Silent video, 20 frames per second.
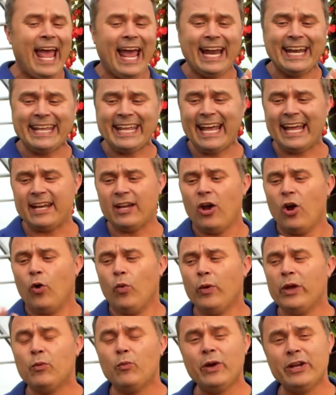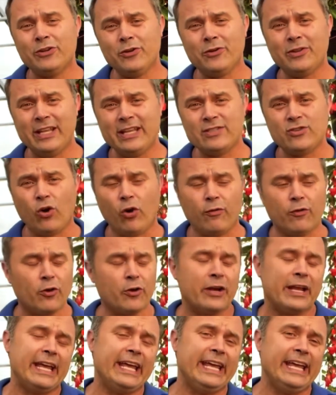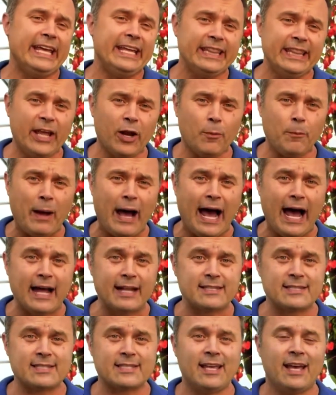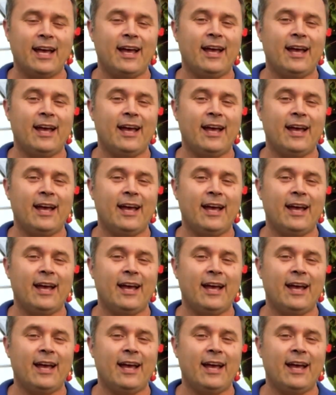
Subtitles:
And again, we wintered these over in their pots